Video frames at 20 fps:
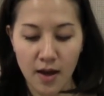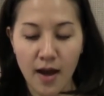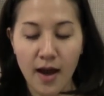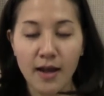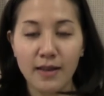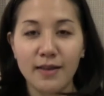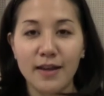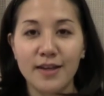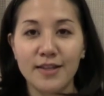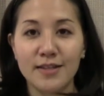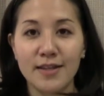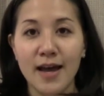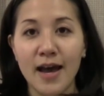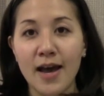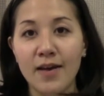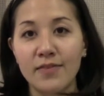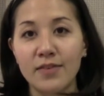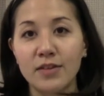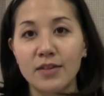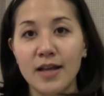I like to
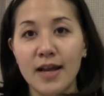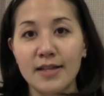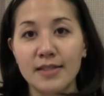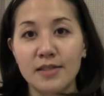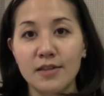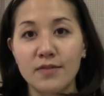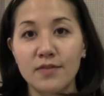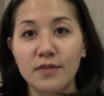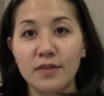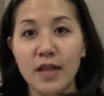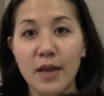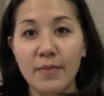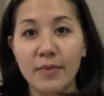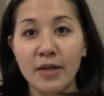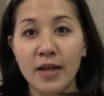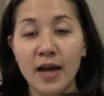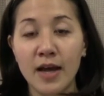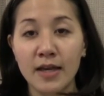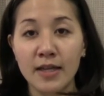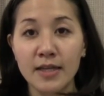have a glass of
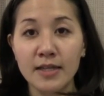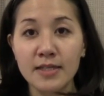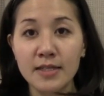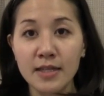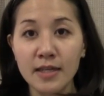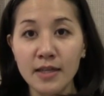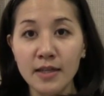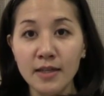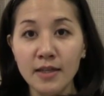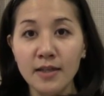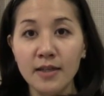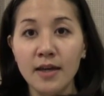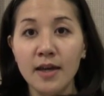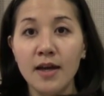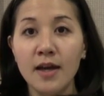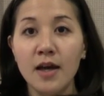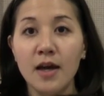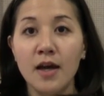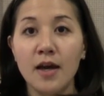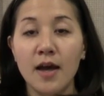lemon honey tea,
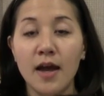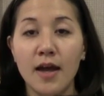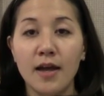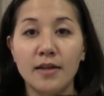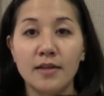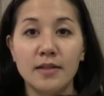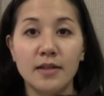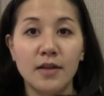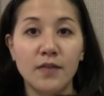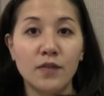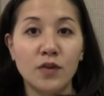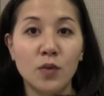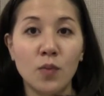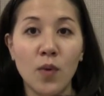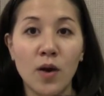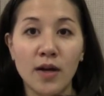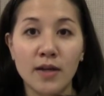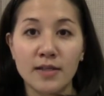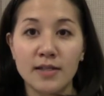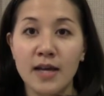and if you
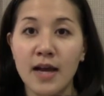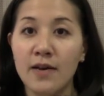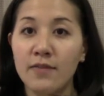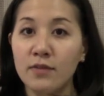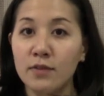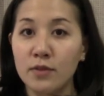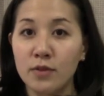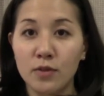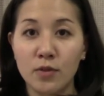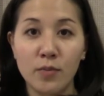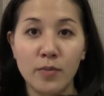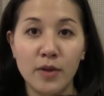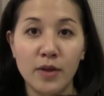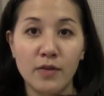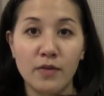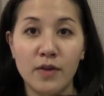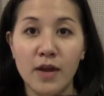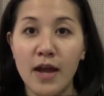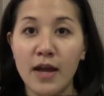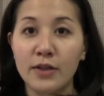want it to have a little bit
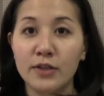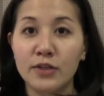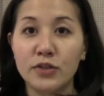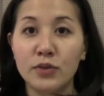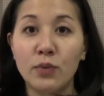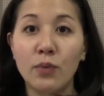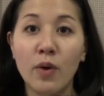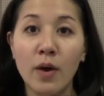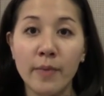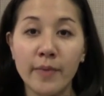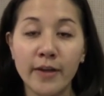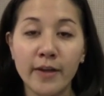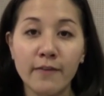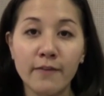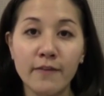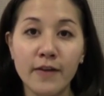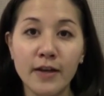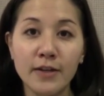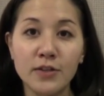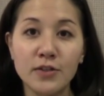of an extra warming
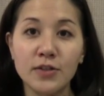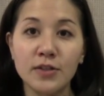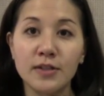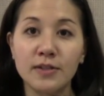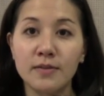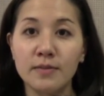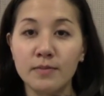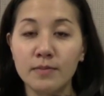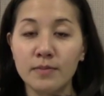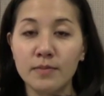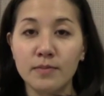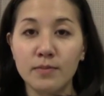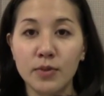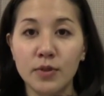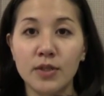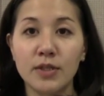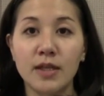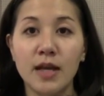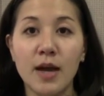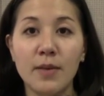effect, you can
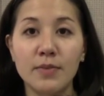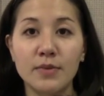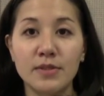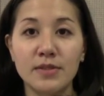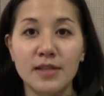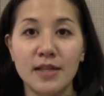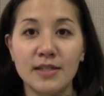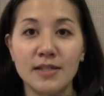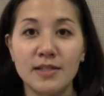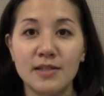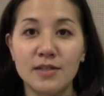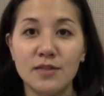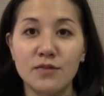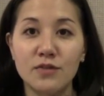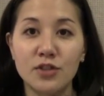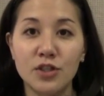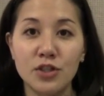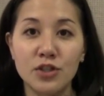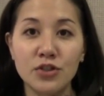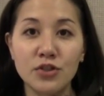put a couple slices
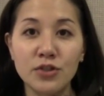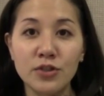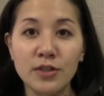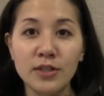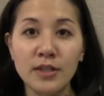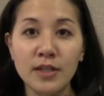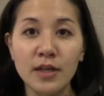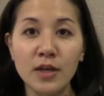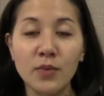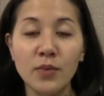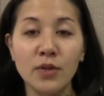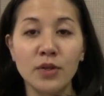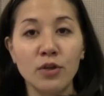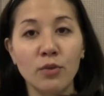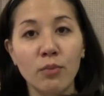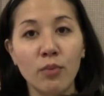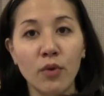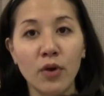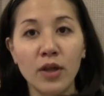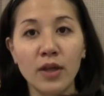of ginger in there when
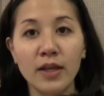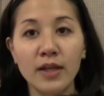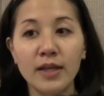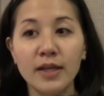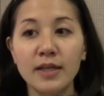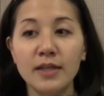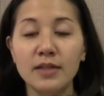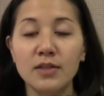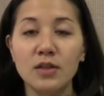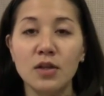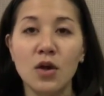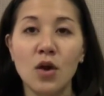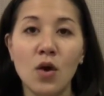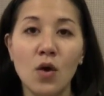you're boiling it